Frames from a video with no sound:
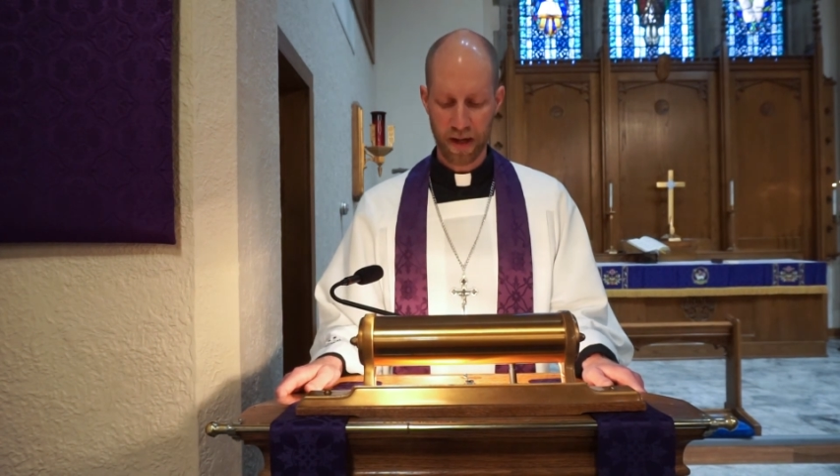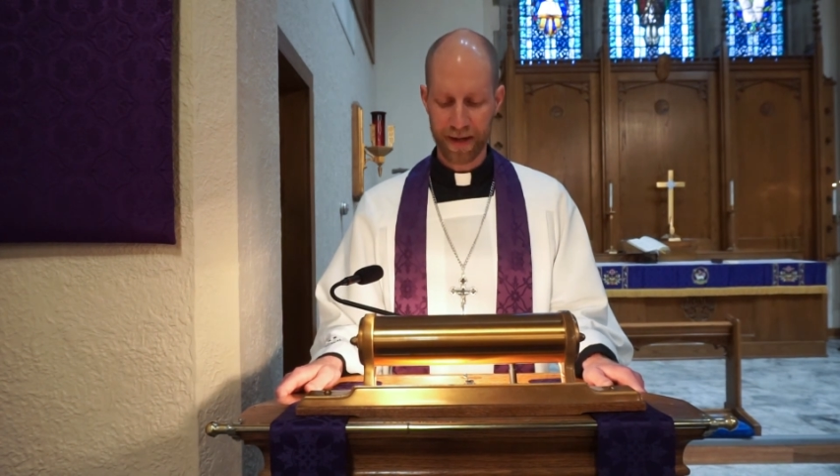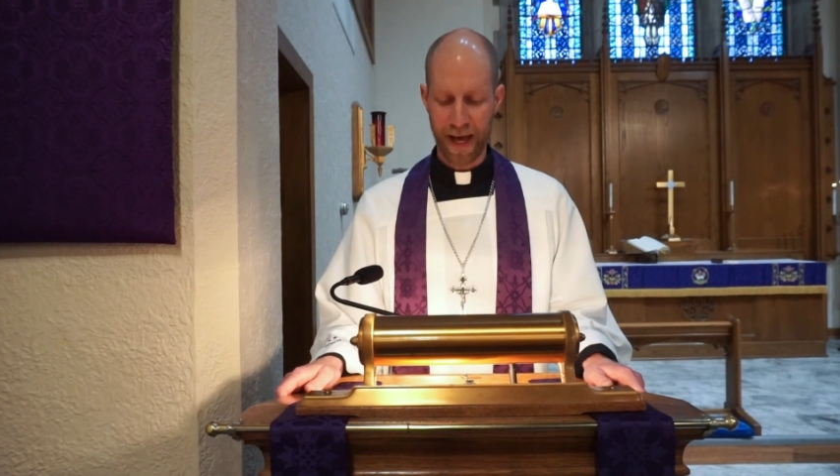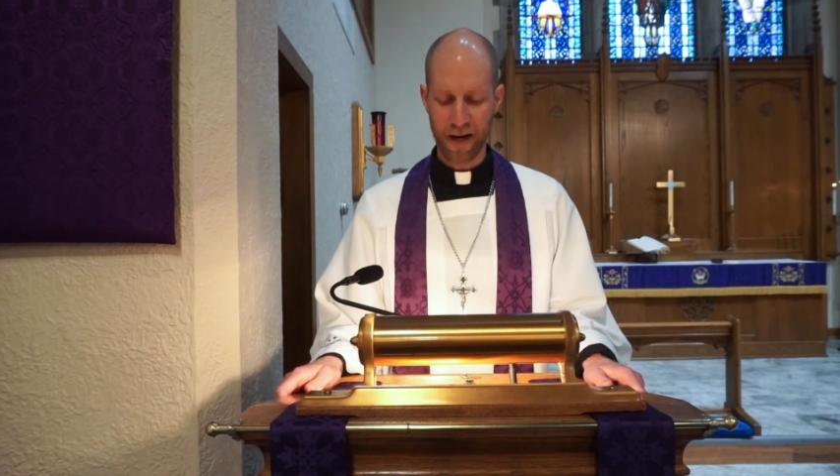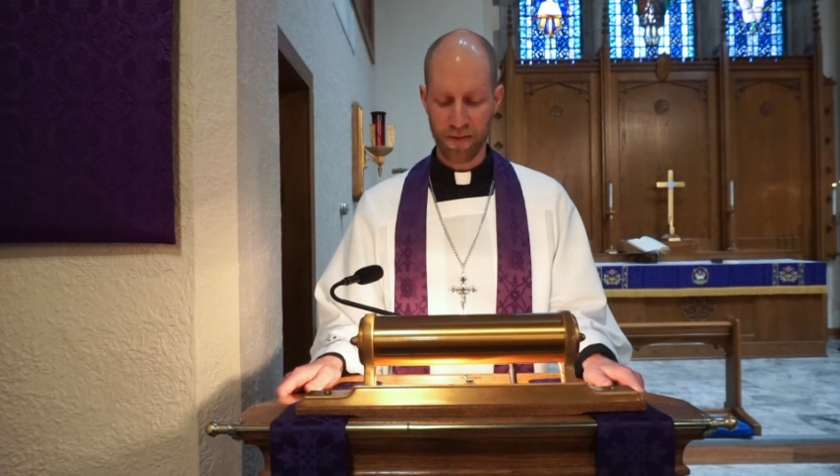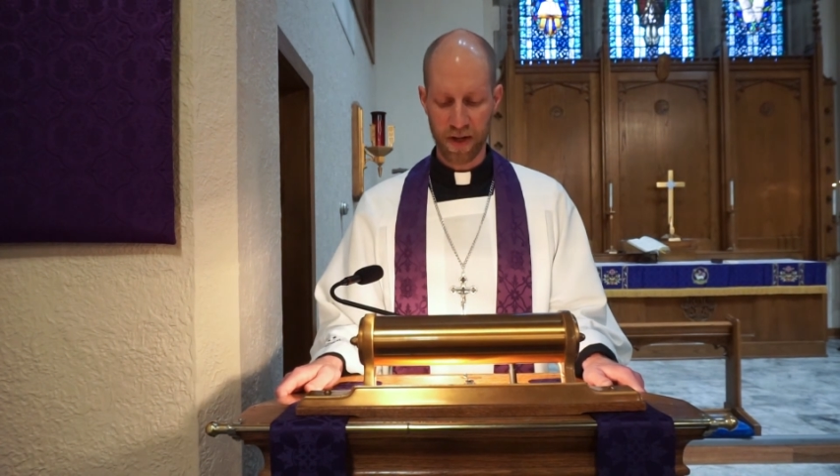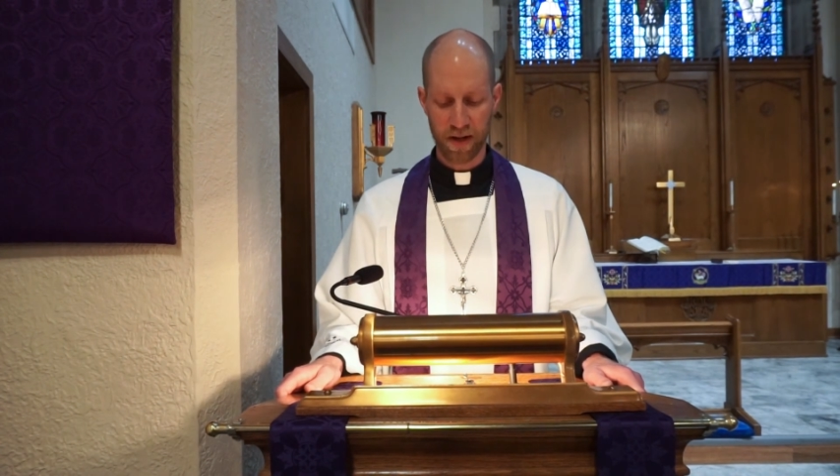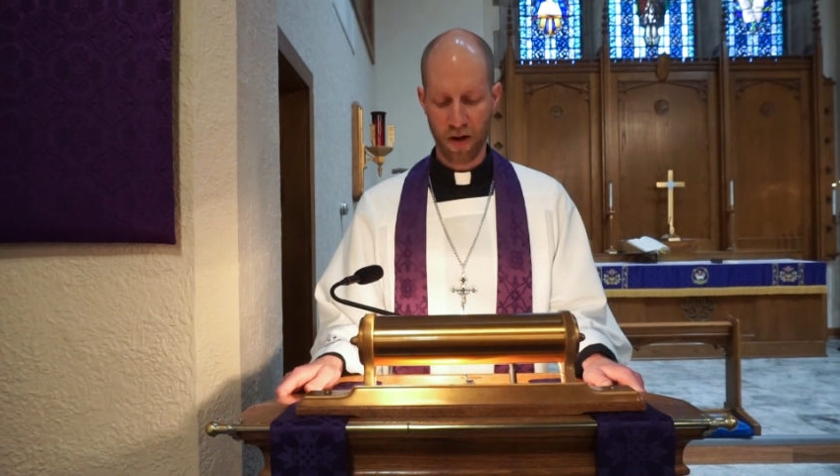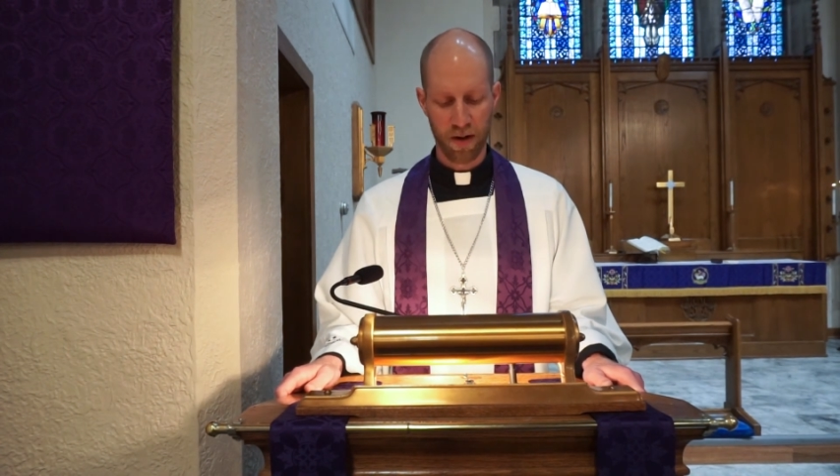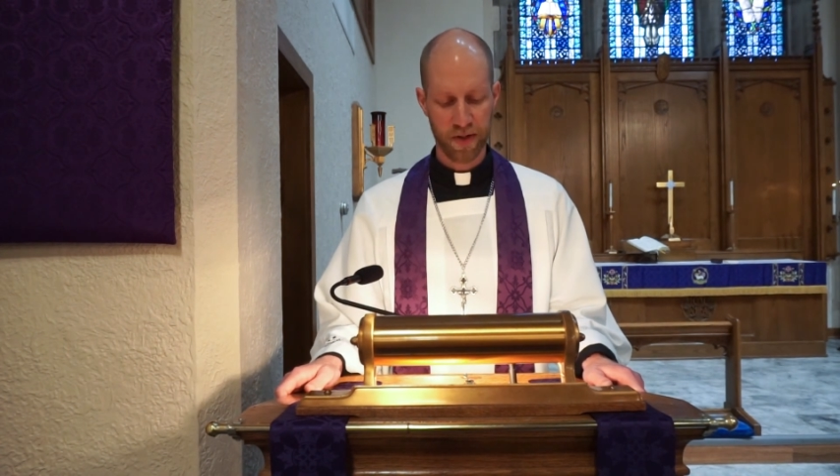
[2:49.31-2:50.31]
and envy
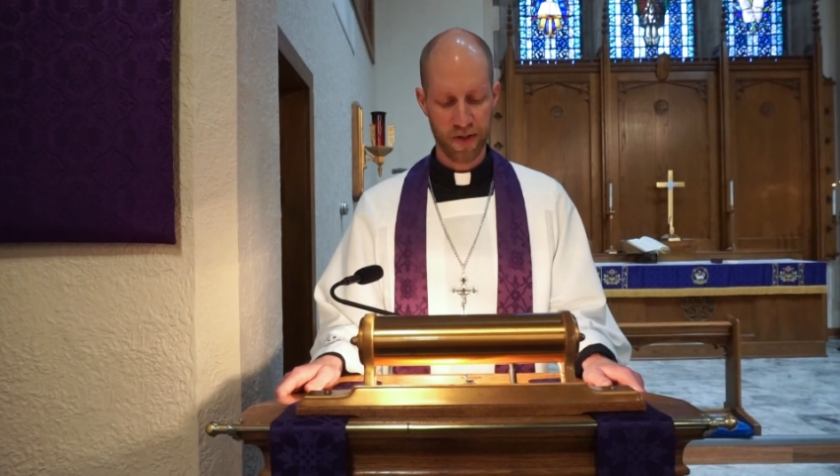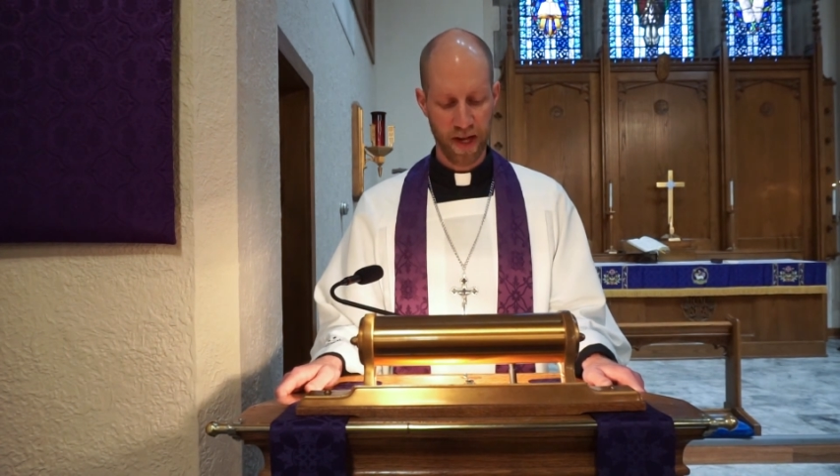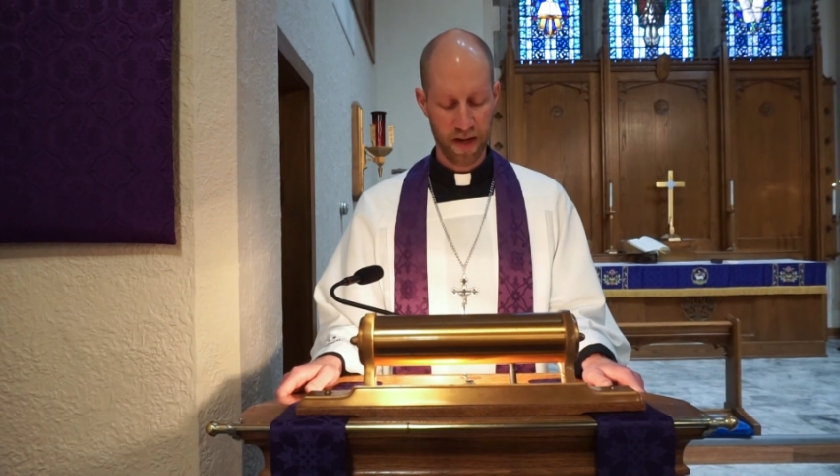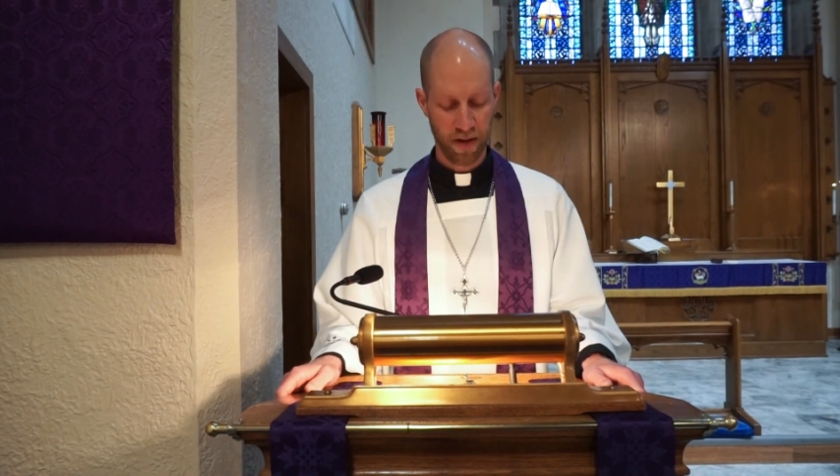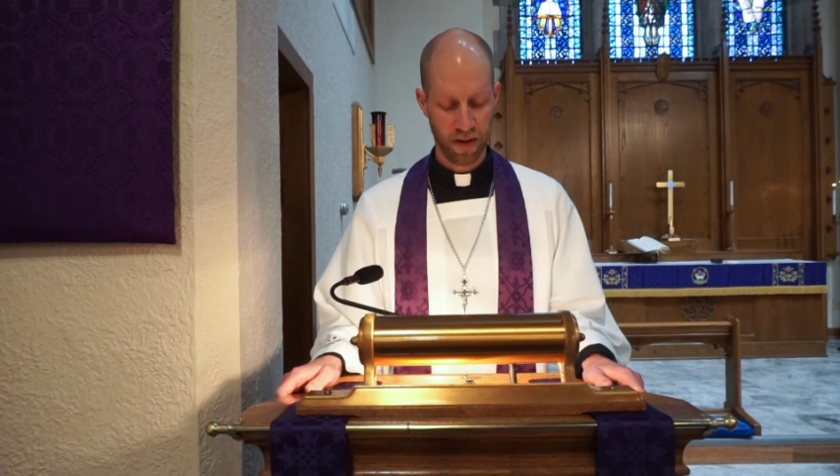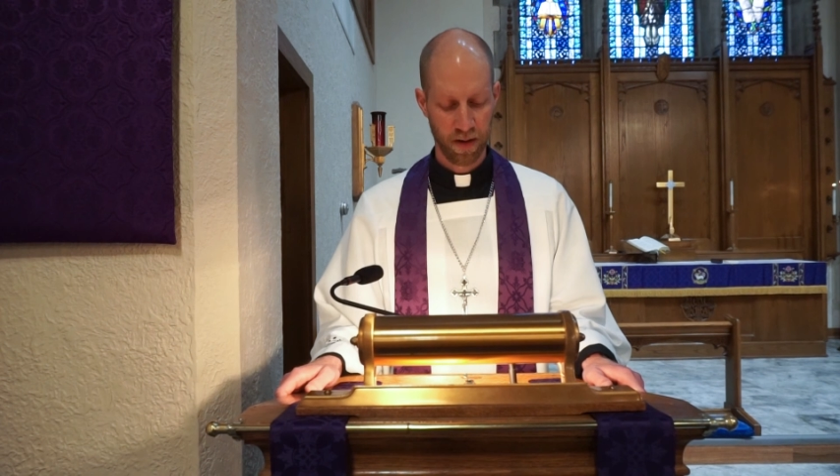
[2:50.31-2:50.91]
and all slander.